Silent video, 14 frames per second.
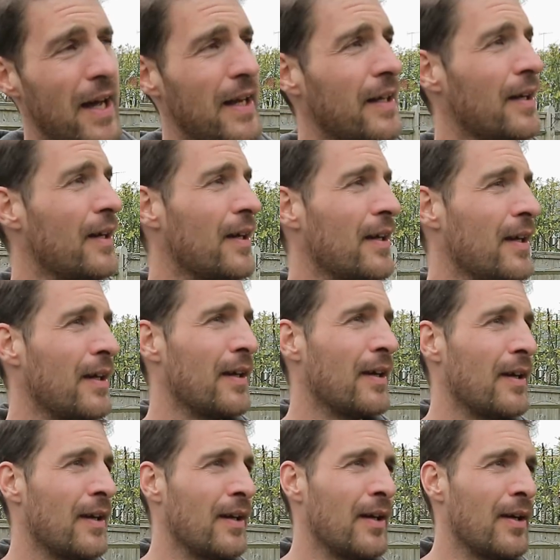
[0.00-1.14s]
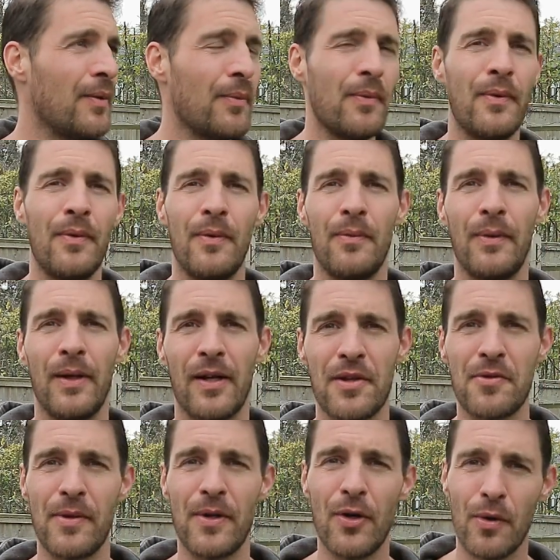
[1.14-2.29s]
hey, we like
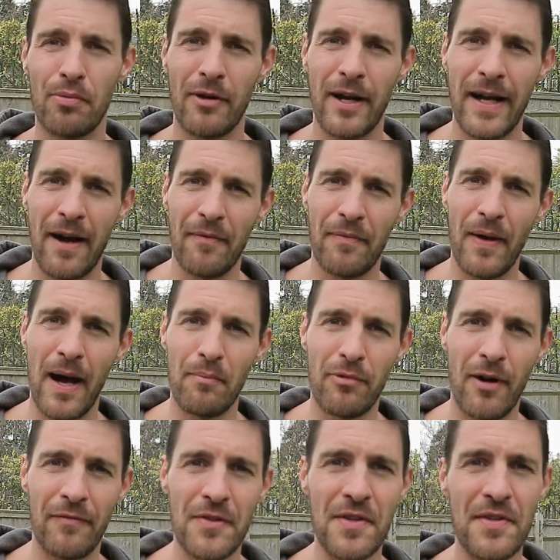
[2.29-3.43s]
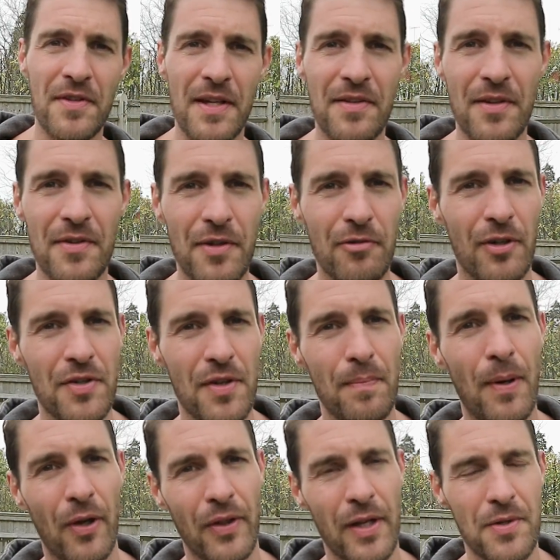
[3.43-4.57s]
to incorporate our brothers and sisters across the
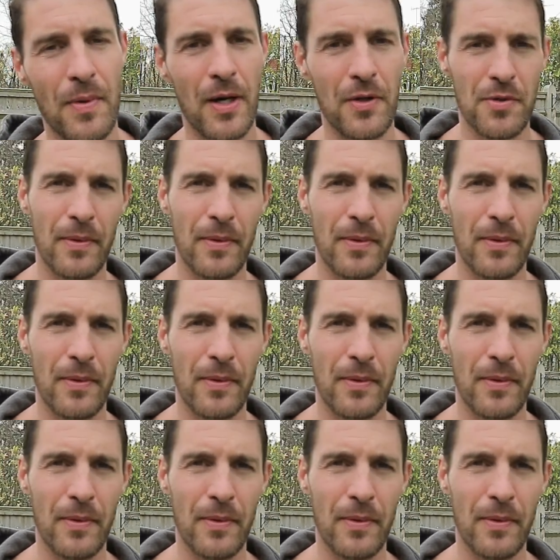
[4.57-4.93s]
pond as well.